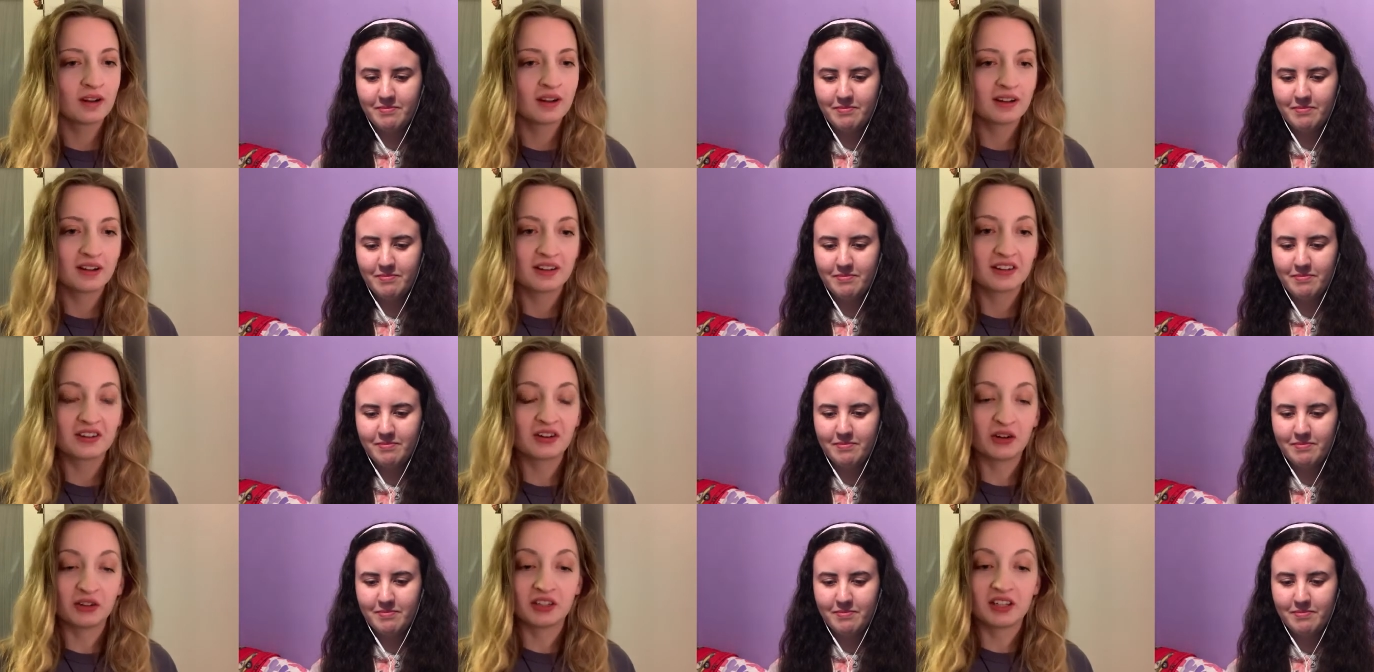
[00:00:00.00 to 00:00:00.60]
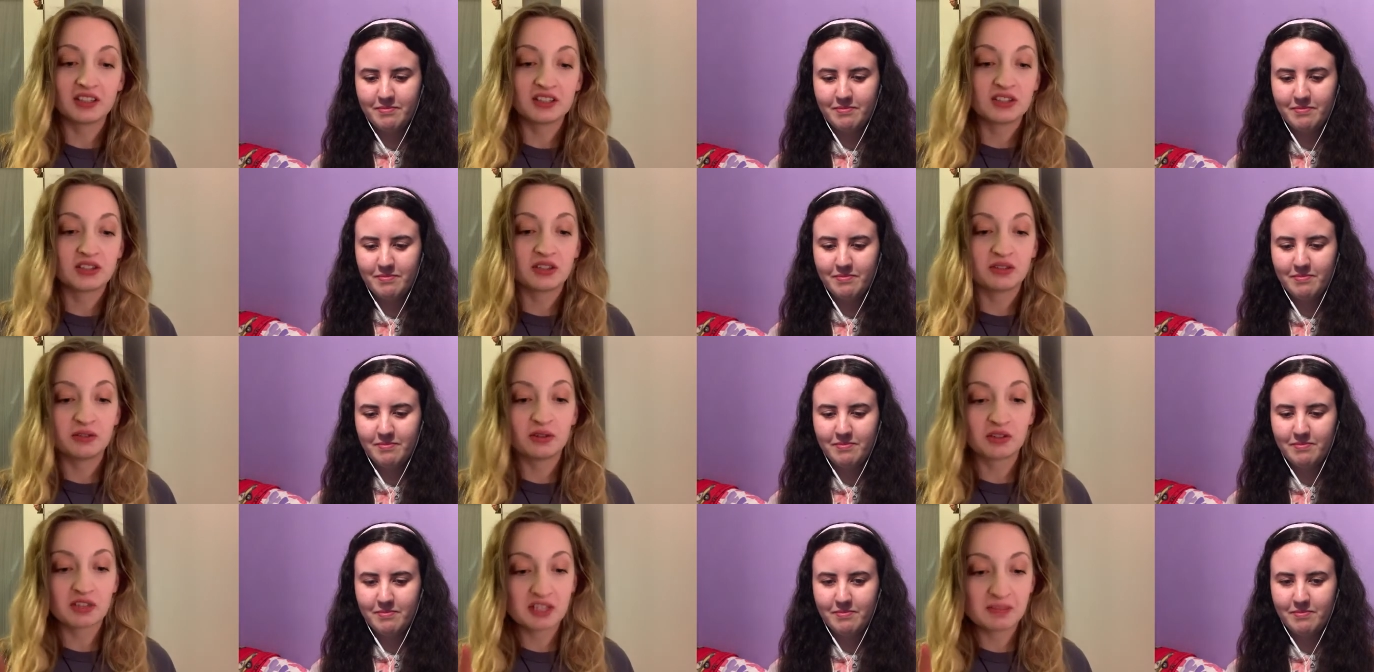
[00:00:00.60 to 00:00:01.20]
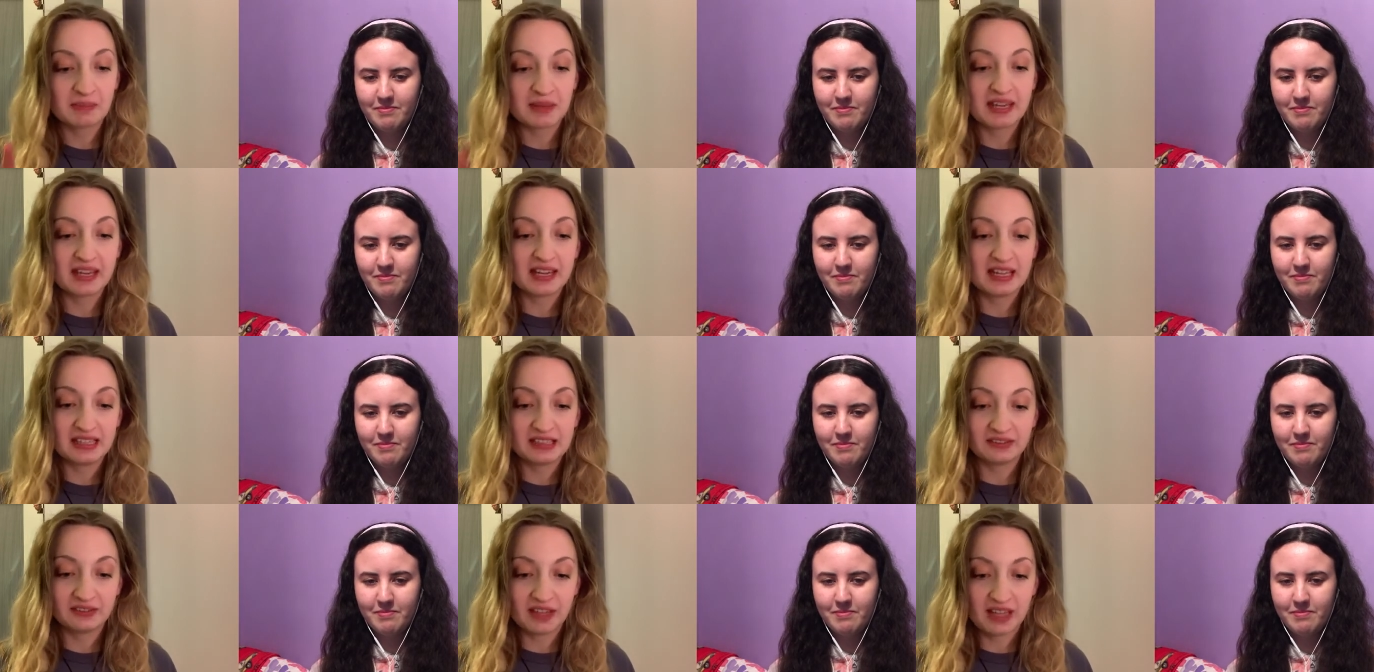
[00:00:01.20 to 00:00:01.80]
Speaker 1: him.
Speaker 2: Connor, do not
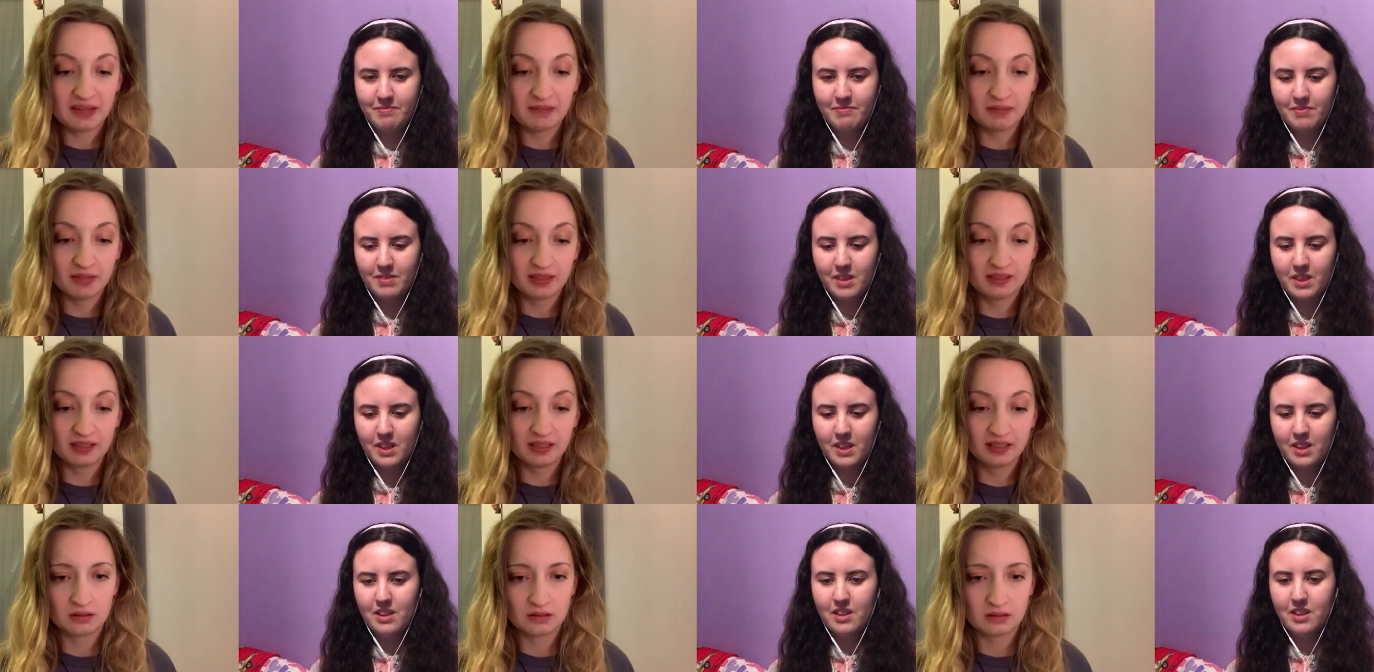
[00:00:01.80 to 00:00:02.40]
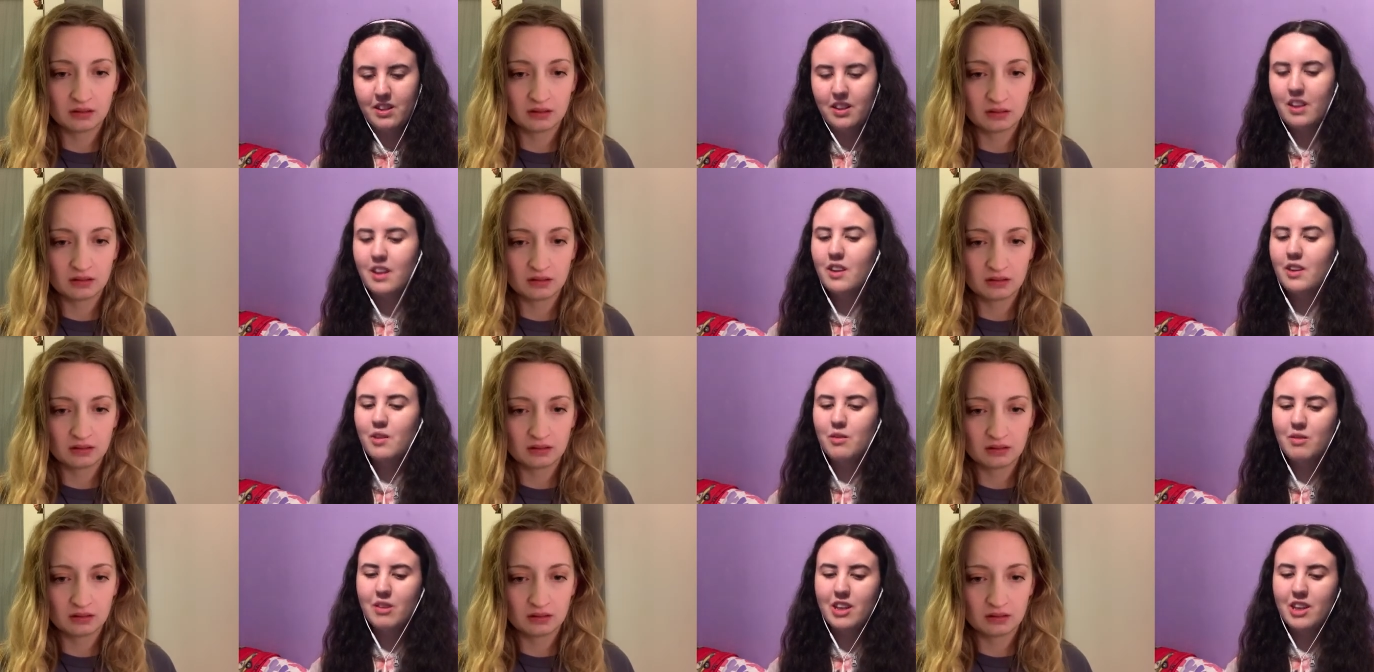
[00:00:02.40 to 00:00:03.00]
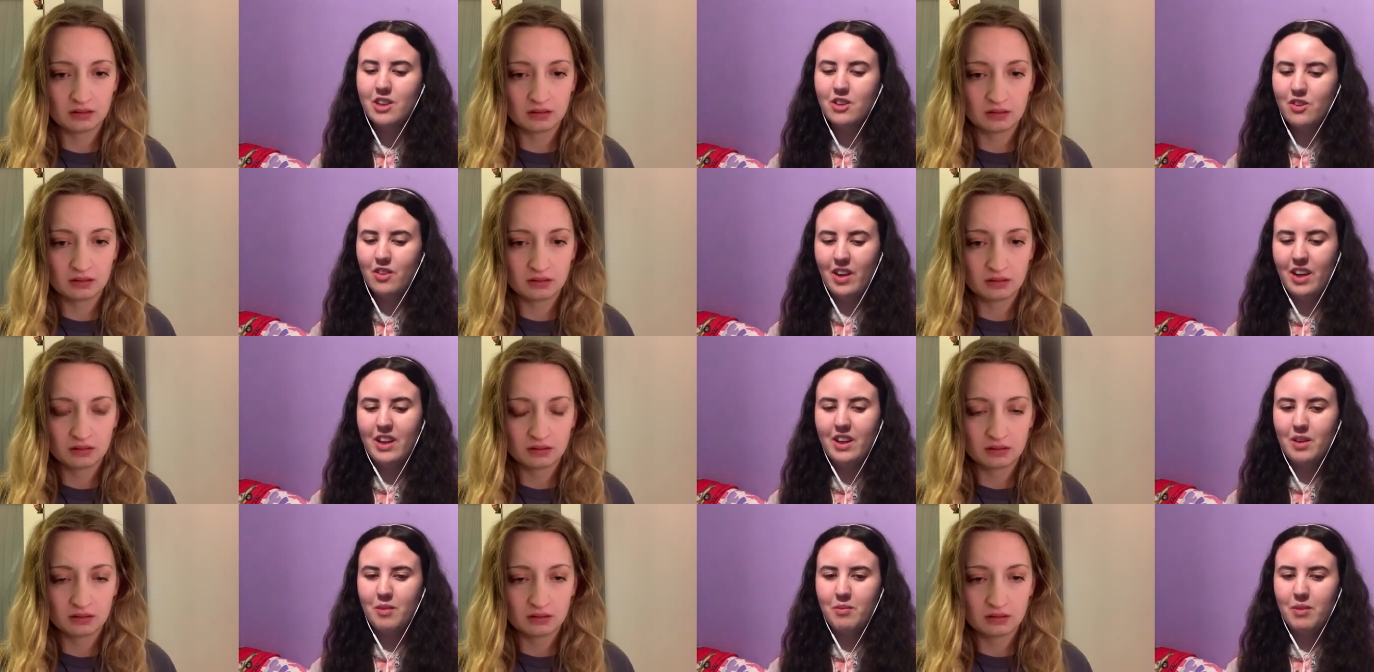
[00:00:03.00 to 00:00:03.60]
speak ill of him.
Speaker 1: None of them really
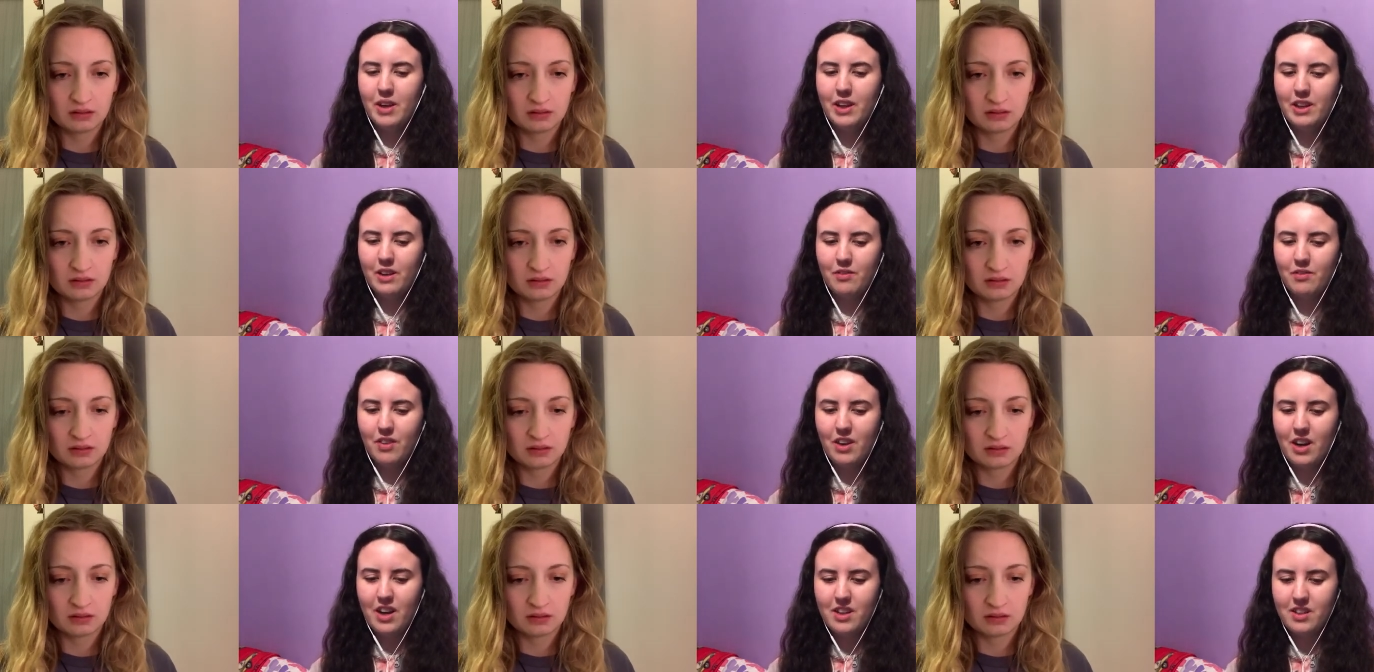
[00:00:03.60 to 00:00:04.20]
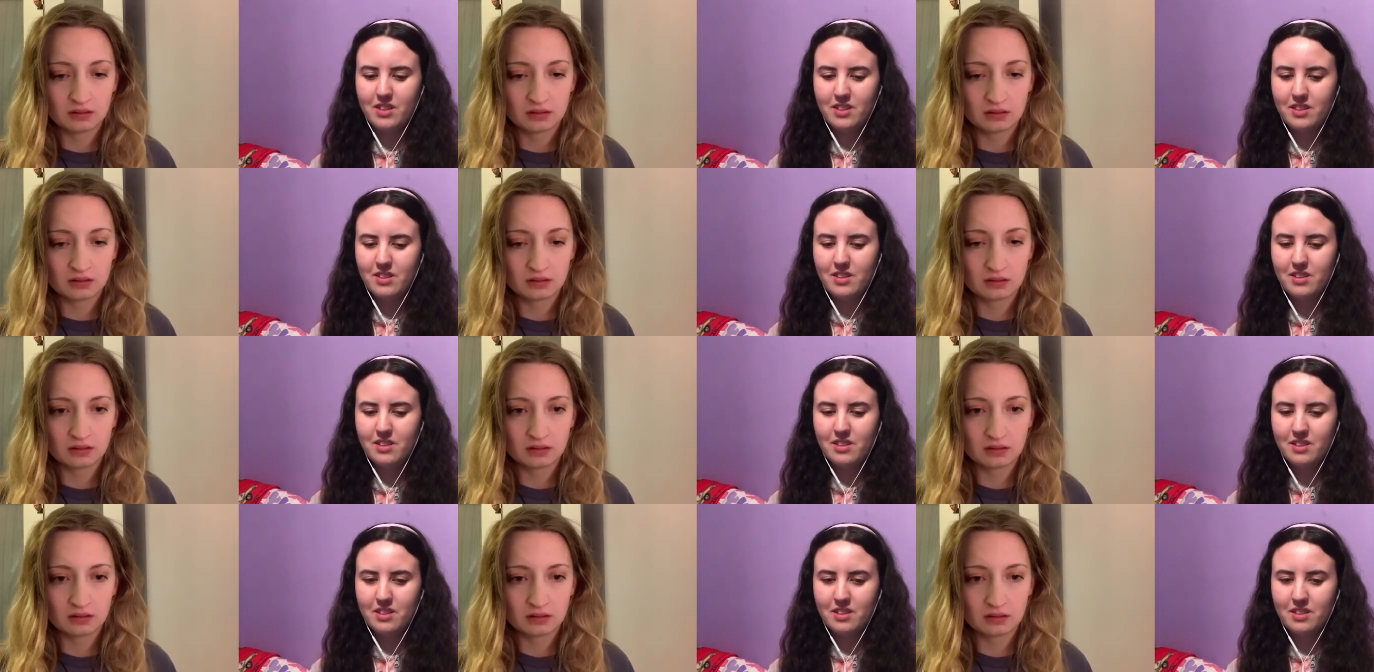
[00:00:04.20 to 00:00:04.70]
treated him like a friend.